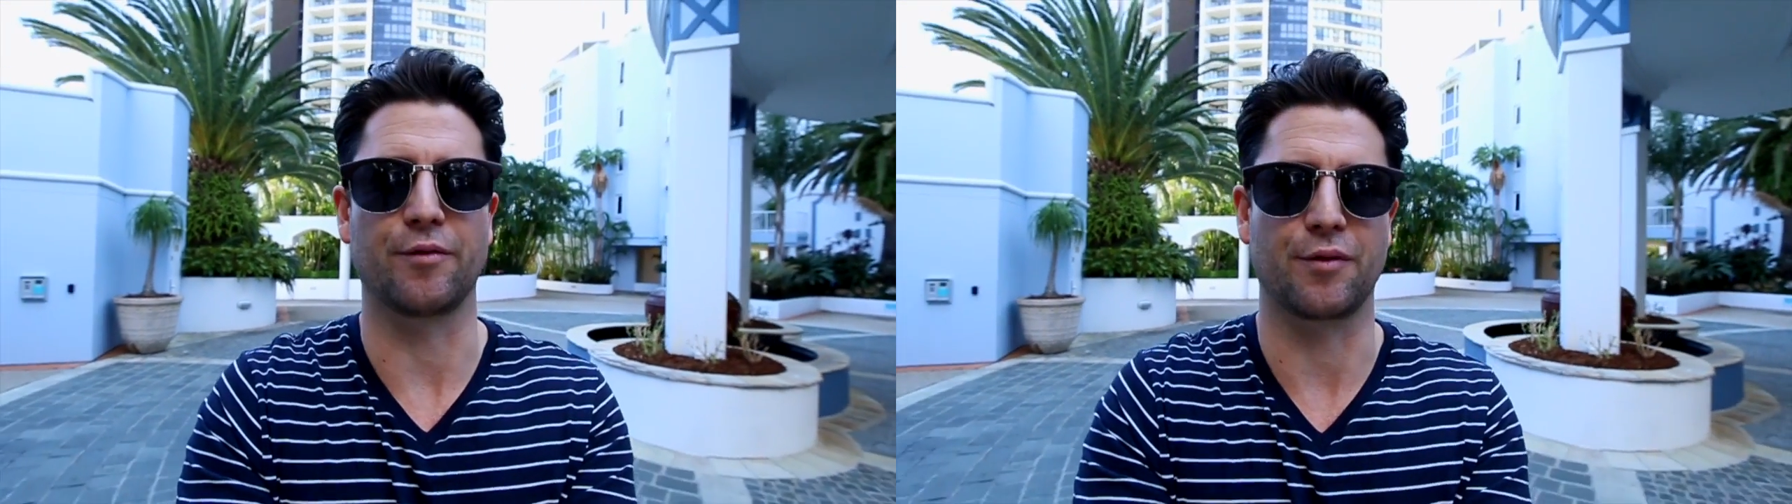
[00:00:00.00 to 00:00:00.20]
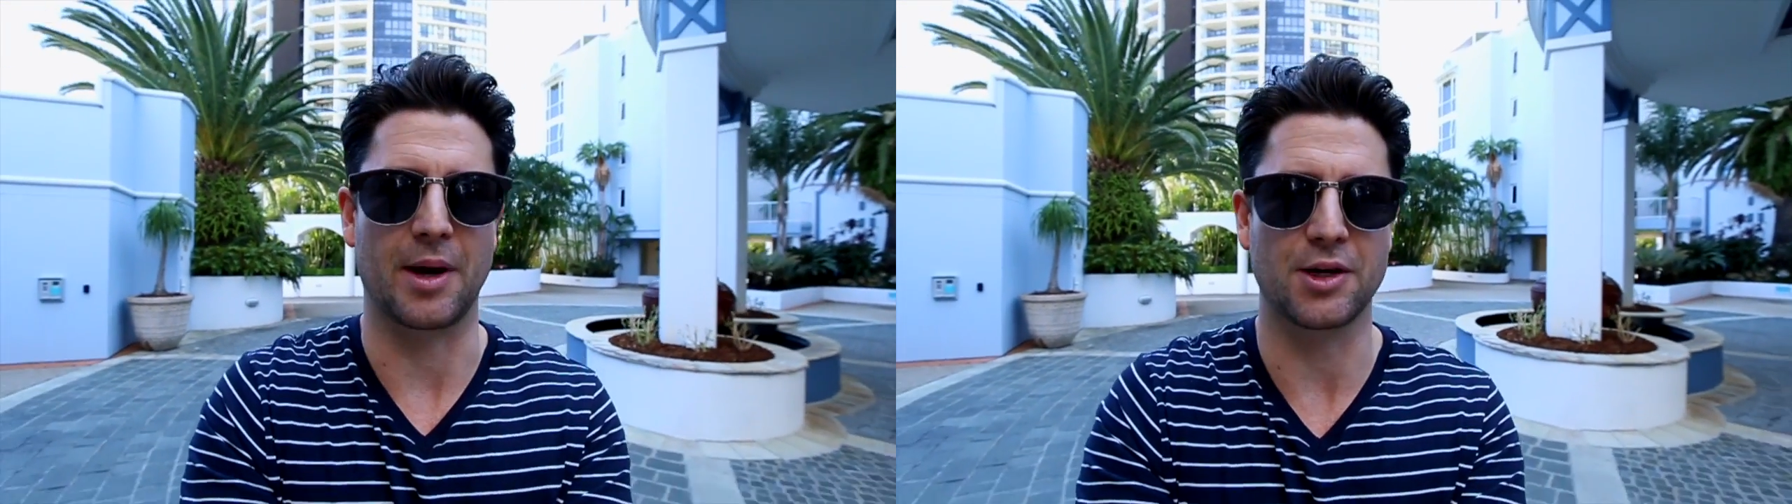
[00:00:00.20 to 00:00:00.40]

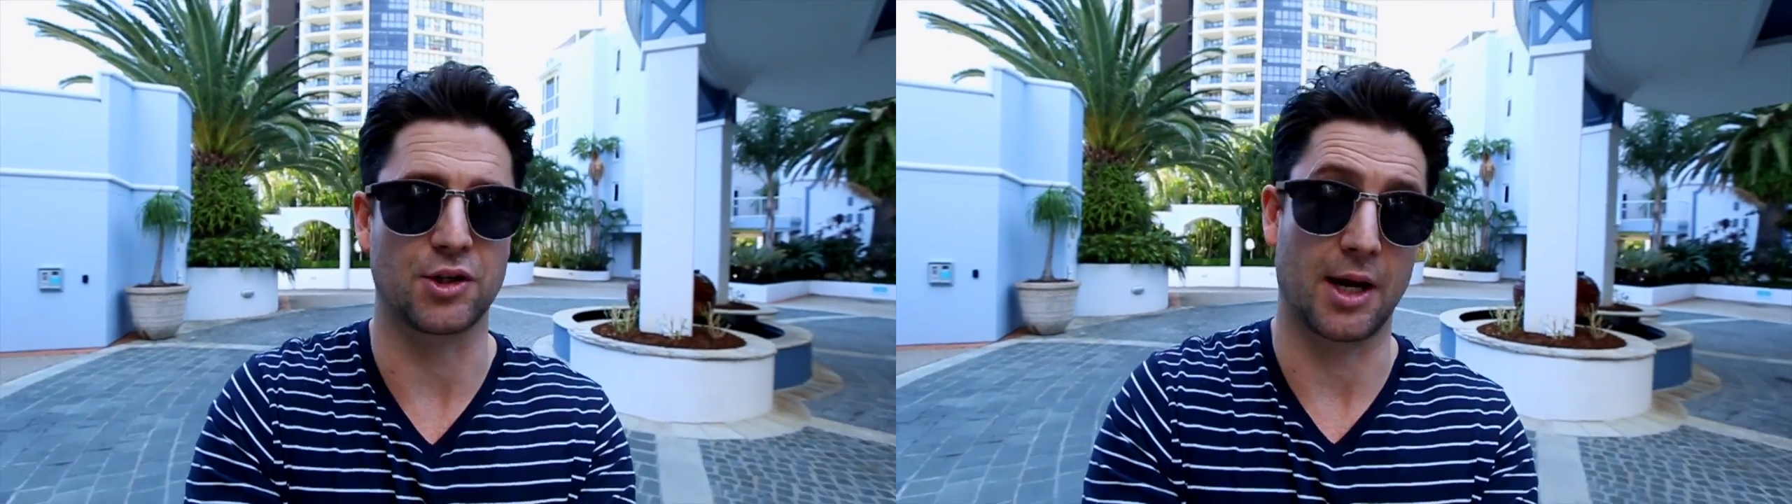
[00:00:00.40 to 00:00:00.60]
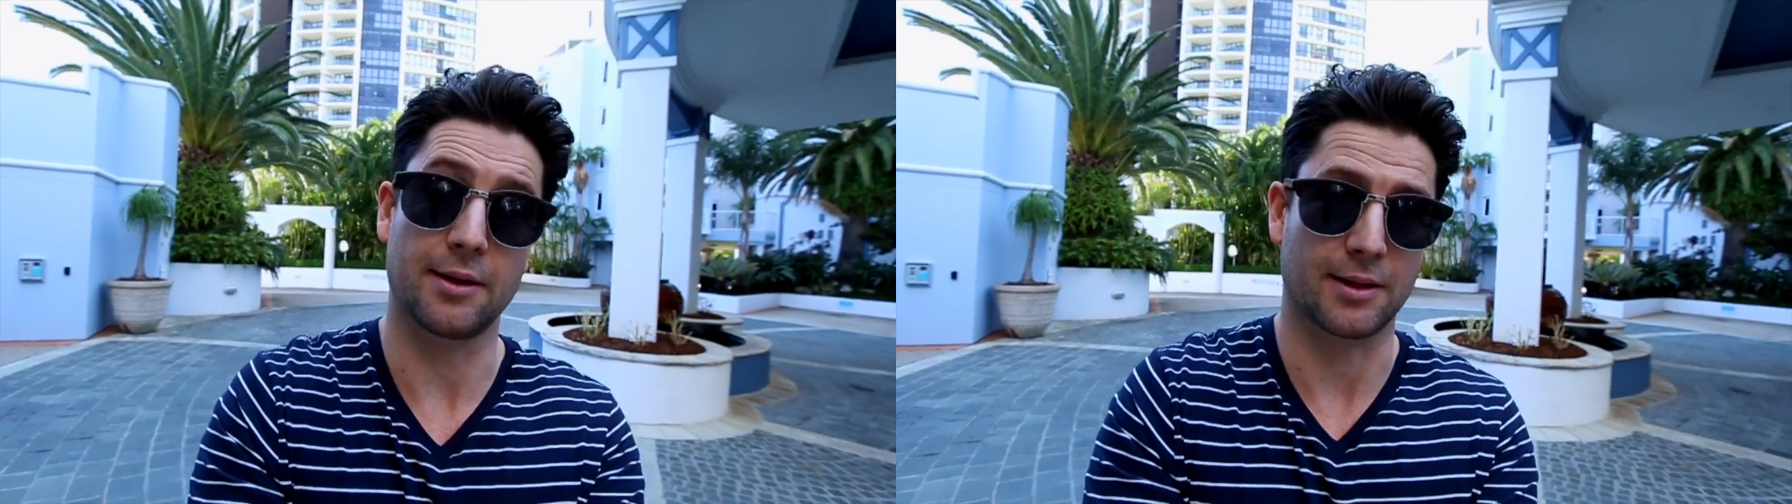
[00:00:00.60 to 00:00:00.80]

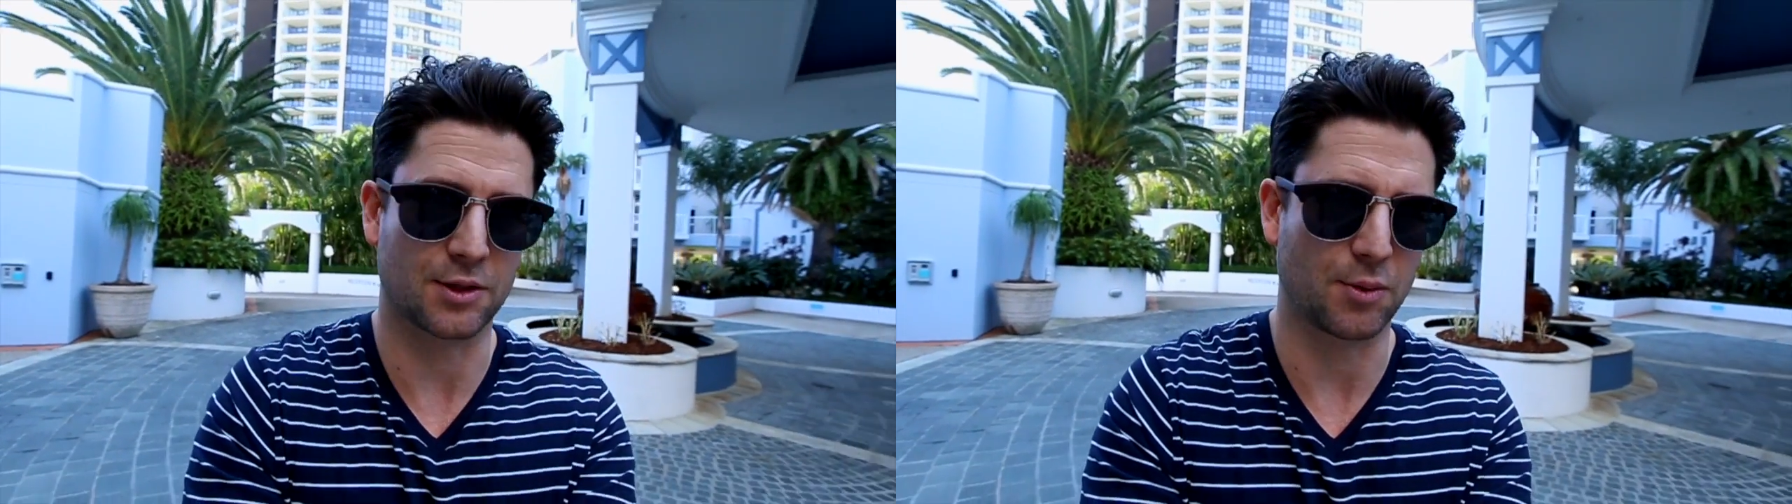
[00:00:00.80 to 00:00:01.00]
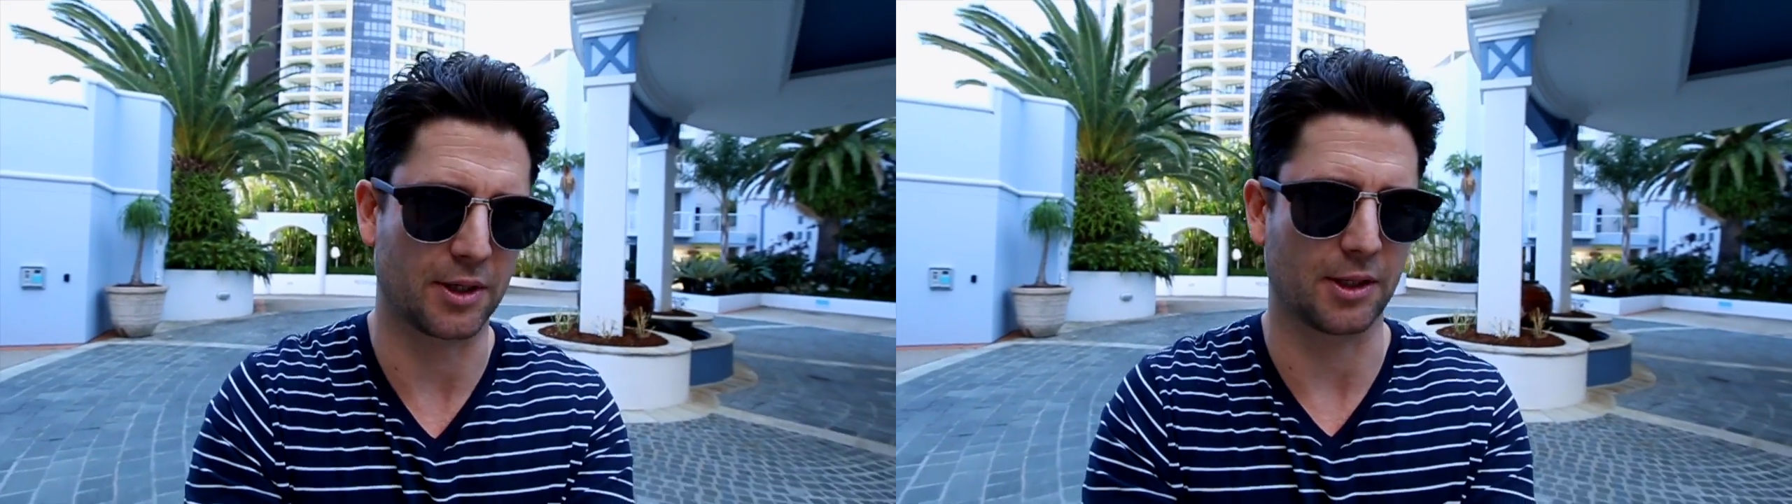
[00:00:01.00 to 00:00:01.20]
information out, and
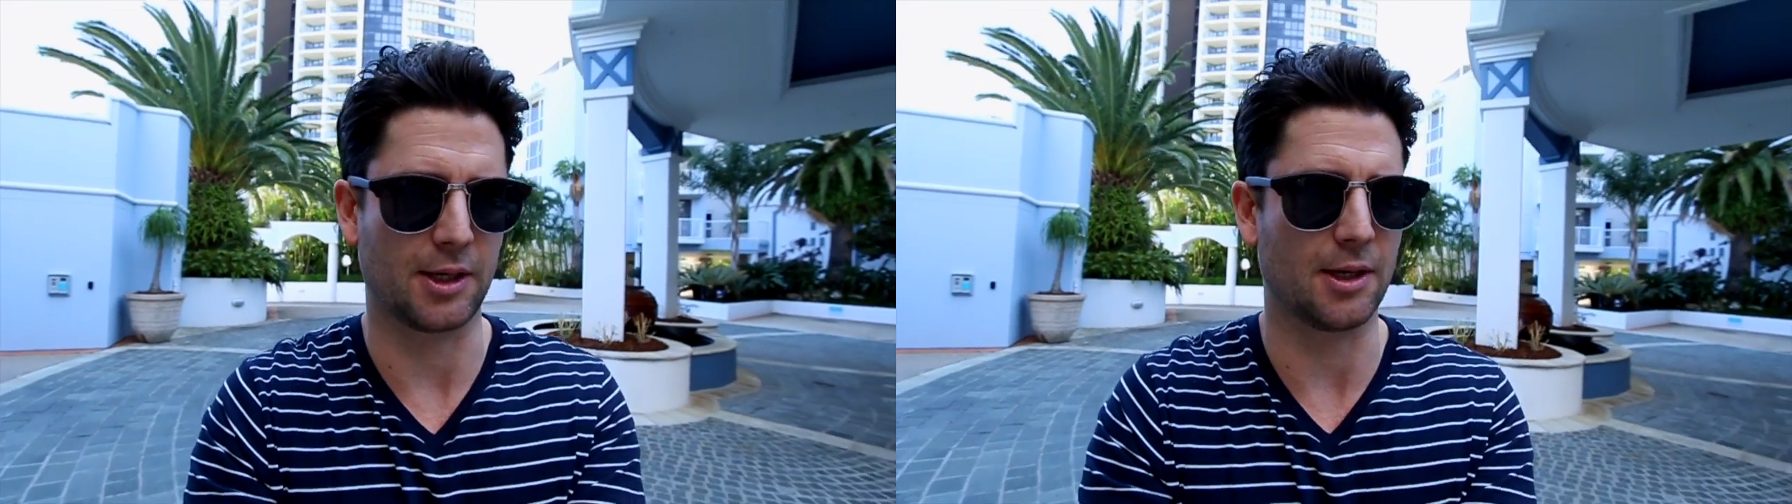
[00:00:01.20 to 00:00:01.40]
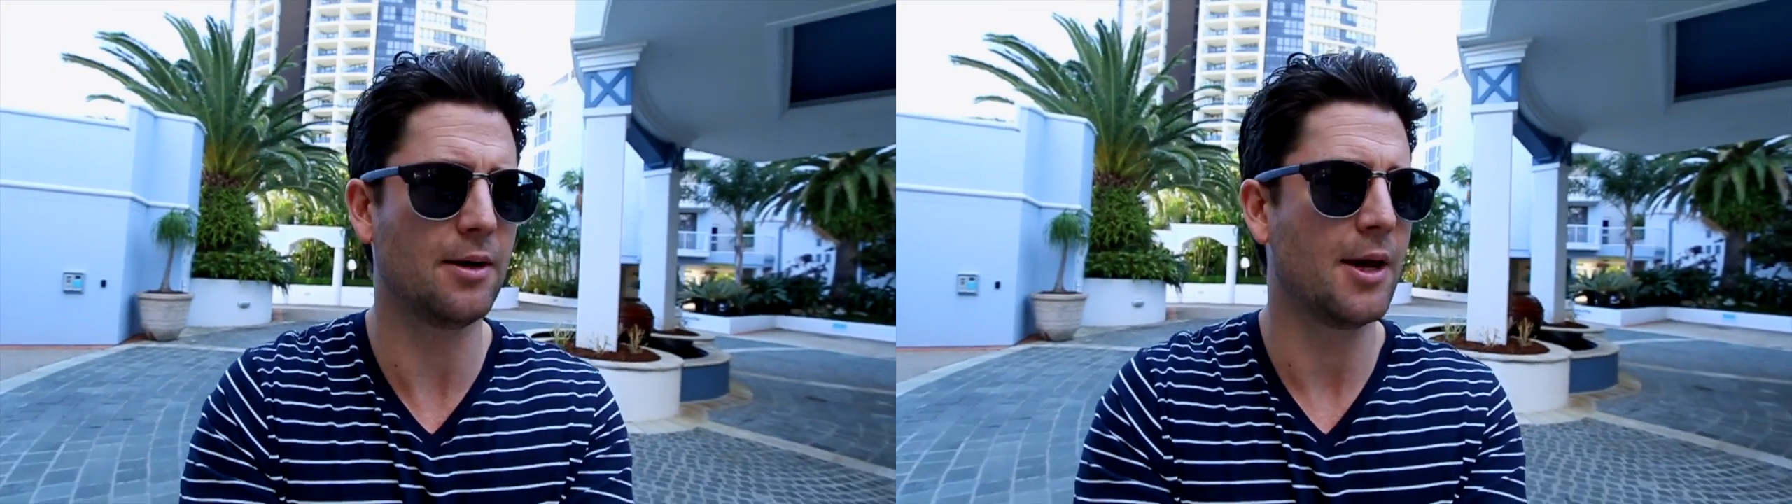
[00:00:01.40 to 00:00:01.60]
that's why you're
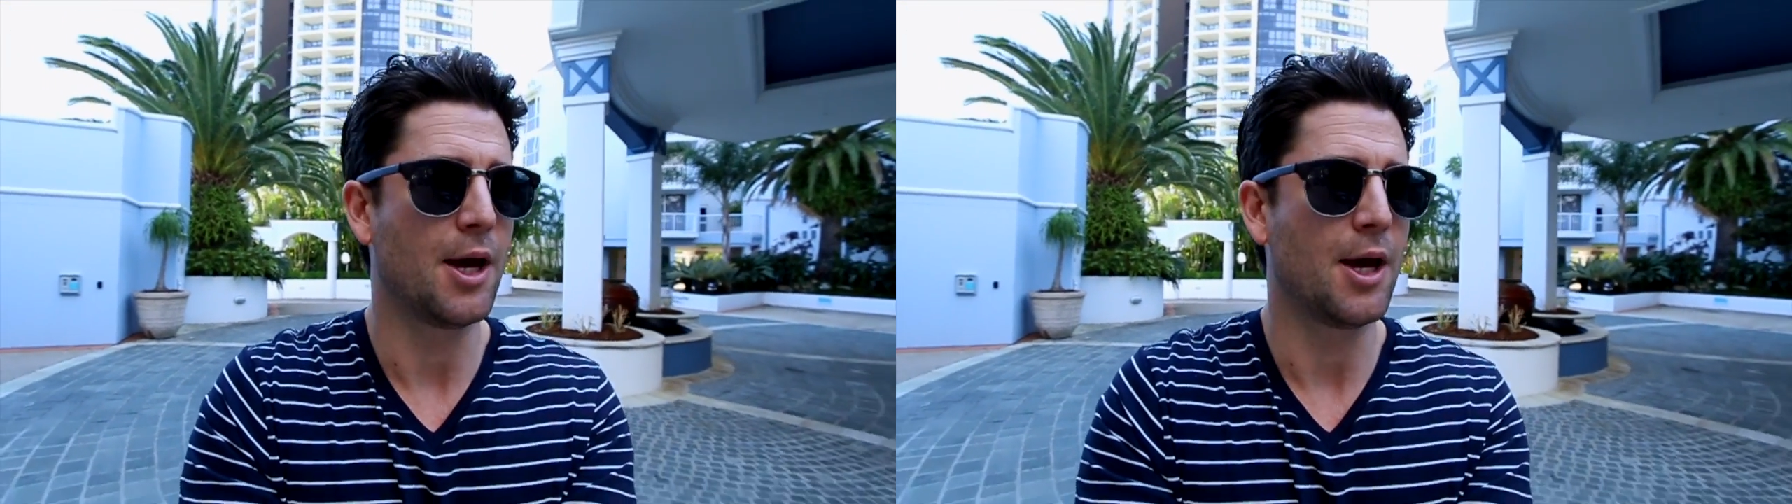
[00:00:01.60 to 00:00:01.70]
here.